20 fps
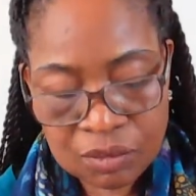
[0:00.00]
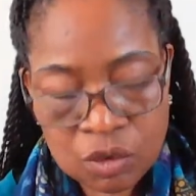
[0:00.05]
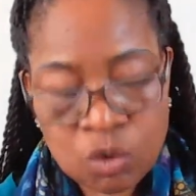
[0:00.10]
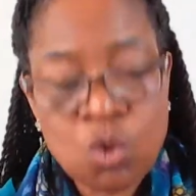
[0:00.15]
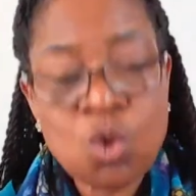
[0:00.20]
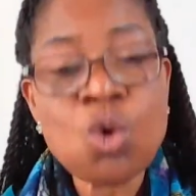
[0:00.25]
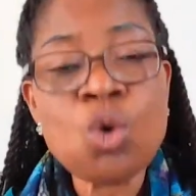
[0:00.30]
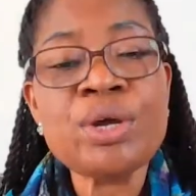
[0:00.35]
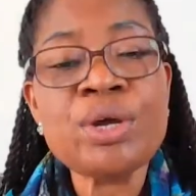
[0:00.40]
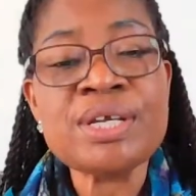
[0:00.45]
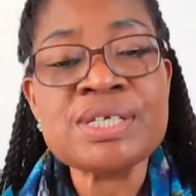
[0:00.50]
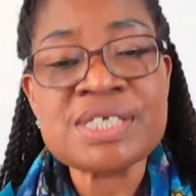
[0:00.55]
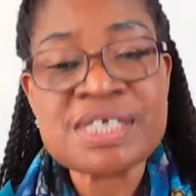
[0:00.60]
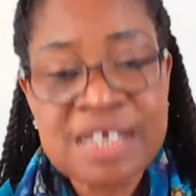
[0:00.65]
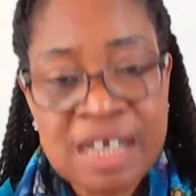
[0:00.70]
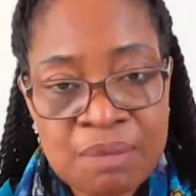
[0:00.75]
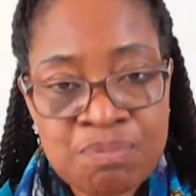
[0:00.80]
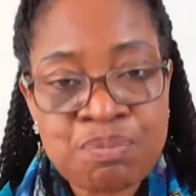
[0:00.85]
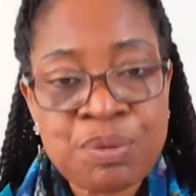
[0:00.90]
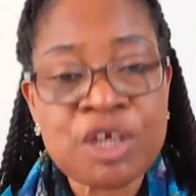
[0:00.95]
Who is
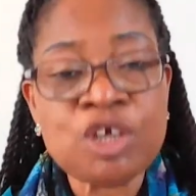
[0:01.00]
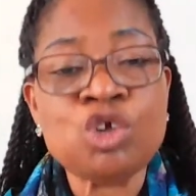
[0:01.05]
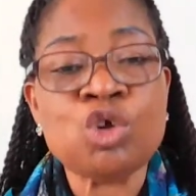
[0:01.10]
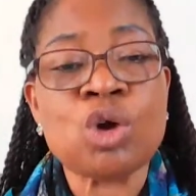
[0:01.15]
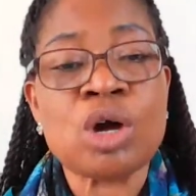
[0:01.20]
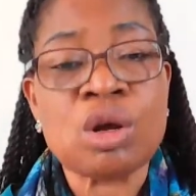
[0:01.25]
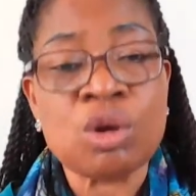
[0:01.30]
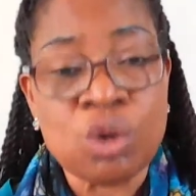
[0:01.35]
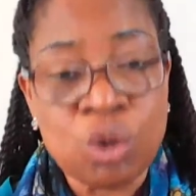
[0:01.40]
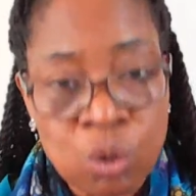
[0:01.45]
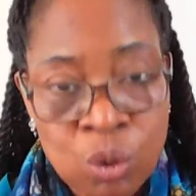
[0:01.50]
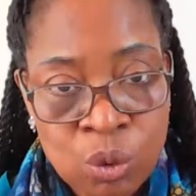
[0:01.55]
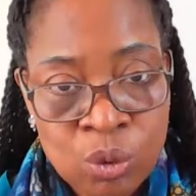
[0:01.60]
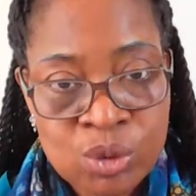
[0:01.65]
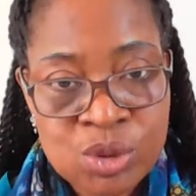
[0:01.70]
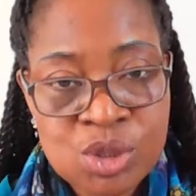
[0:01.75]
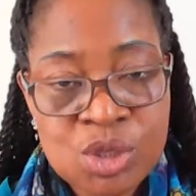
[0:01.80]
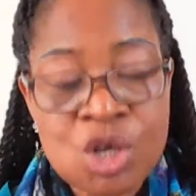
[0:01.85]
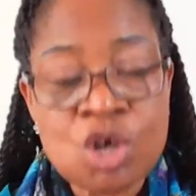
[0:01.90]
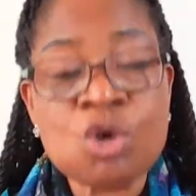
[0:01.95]
keeping your
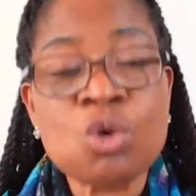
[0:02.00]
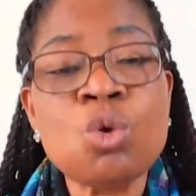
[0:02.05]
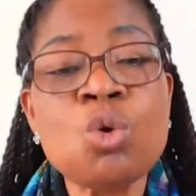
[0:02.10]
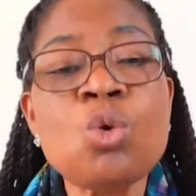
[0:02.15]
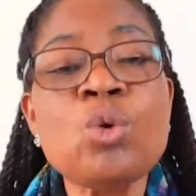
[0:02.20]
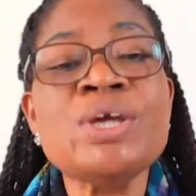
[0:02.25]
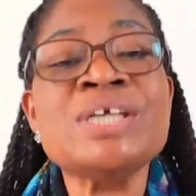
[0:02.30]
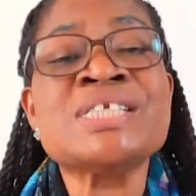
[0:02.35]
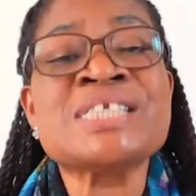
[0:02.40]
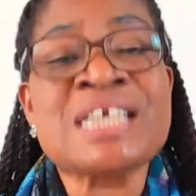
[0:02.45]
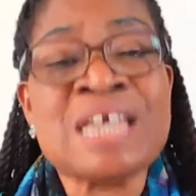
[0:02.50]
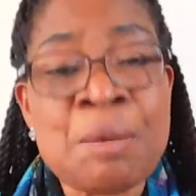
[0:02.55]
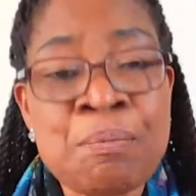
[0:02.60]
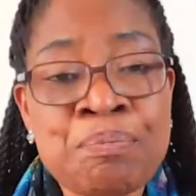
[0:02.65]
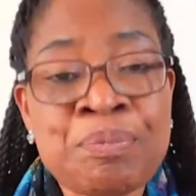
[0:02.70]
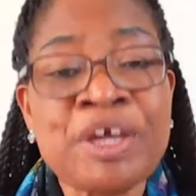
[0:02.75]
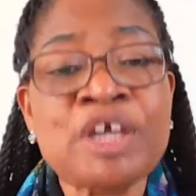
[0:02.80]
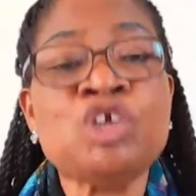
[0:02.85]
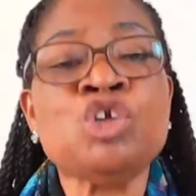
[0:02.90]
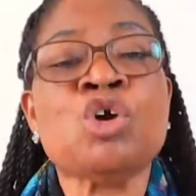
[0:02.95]
goods? Who is
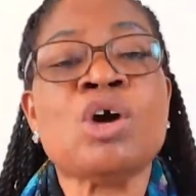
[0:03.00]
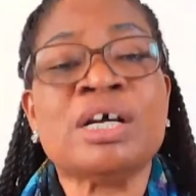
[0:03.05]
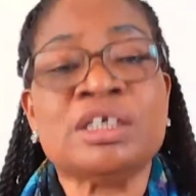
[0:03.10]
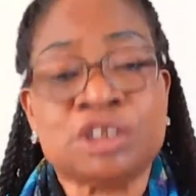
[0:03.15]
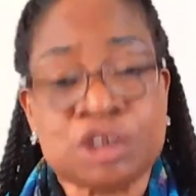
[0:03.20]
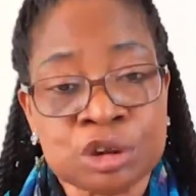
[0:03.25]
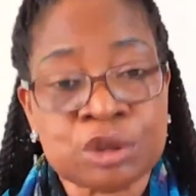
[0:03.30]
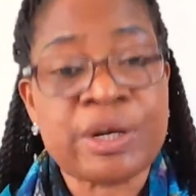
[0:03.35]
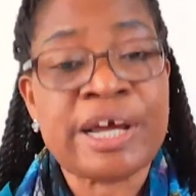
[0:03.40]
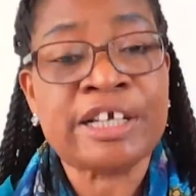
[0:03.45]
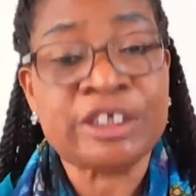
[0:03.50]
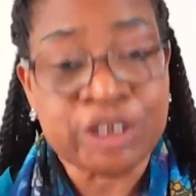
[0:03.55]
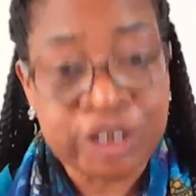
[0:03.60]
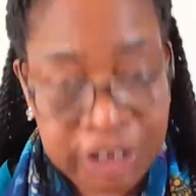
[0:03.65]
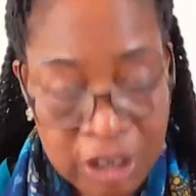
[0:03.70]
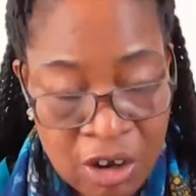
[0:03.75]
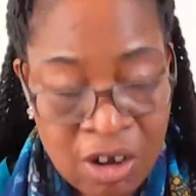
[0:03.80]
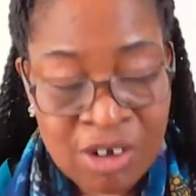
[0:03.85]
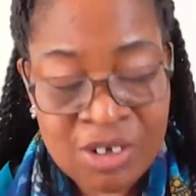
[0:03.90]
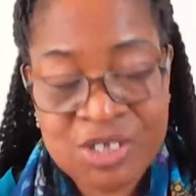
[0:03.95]
keeping your
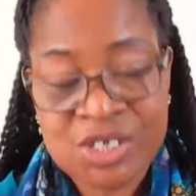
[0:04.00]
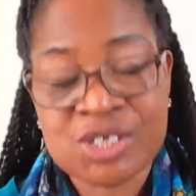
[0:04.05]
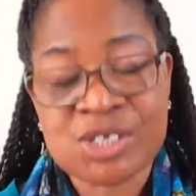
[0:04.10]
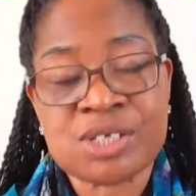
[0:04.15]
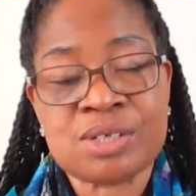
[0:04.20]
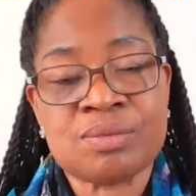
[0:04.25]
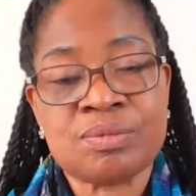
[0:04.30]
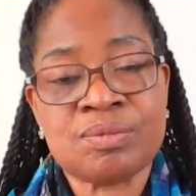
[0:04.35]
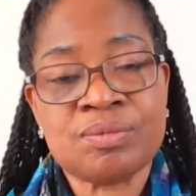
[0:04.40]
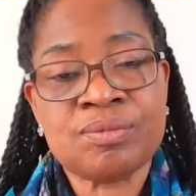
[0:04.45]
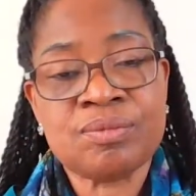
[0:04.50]
treasures?